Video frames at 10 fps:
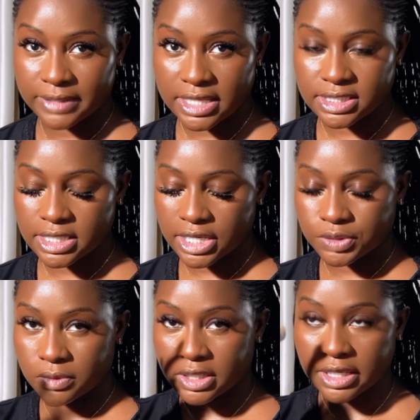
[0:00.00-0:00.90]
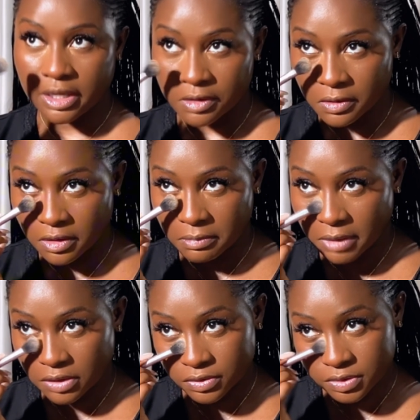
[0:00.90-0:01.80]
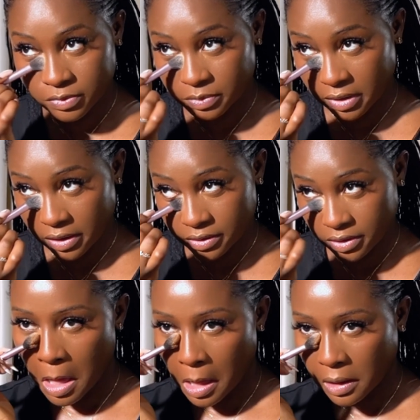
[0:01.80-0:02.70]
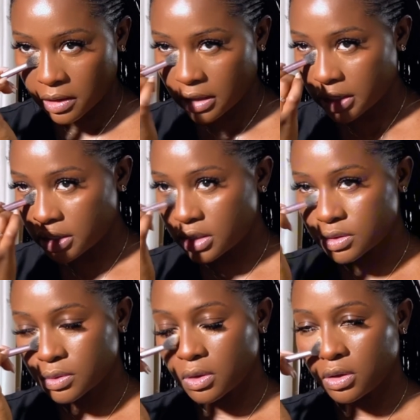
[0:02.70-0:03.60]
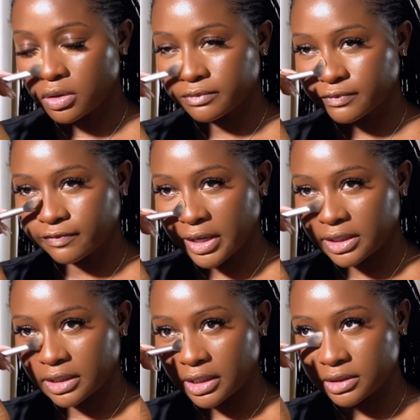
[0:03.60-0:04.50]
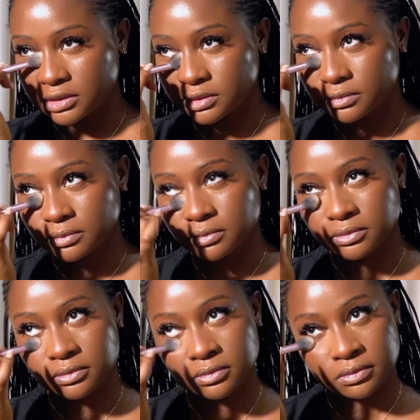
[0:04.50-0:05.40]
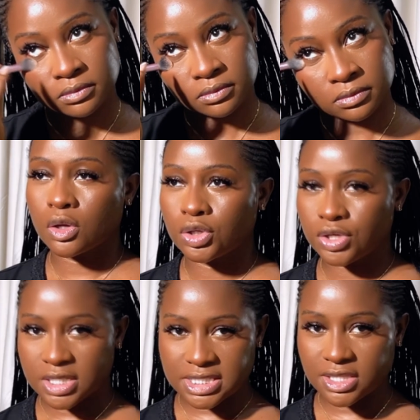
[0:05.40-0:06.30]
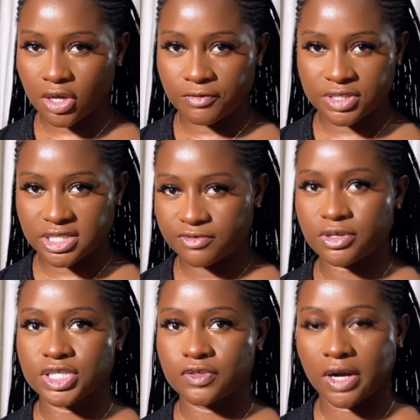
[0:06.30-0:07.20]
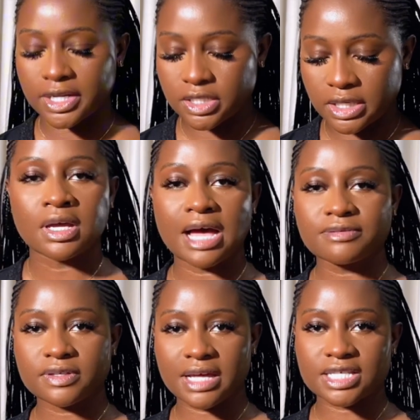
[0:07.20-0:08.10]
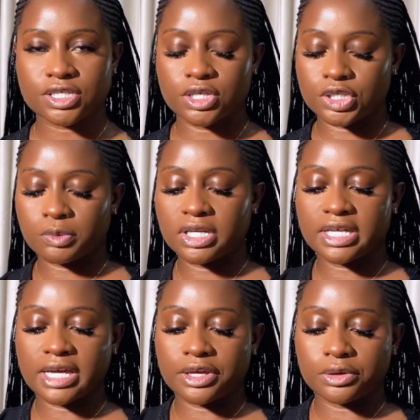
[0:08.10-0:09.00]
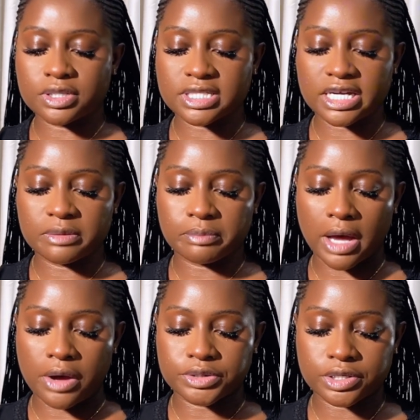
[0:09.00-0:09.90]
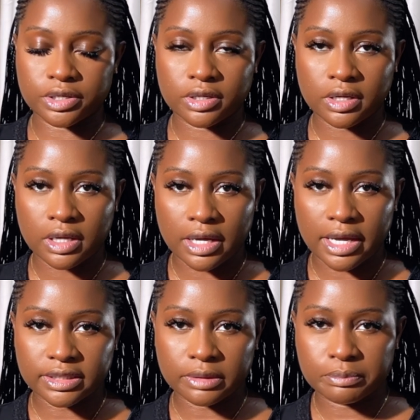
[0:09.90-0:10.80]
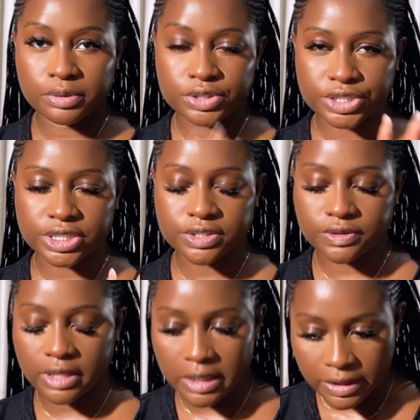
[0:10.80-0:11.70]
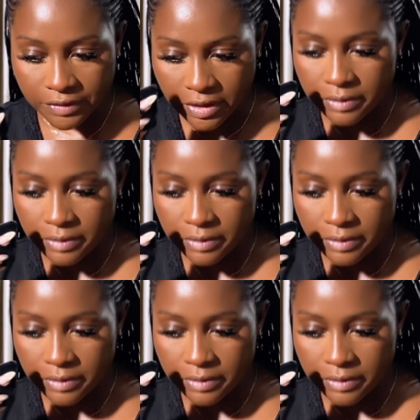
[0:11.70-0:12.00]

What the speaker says: that set, you want to get your Micro Smooth powder. Get it into all of the fine lines. You can see the obvious difference, right? After that's done, you want to get your setting powder and then push it into that area.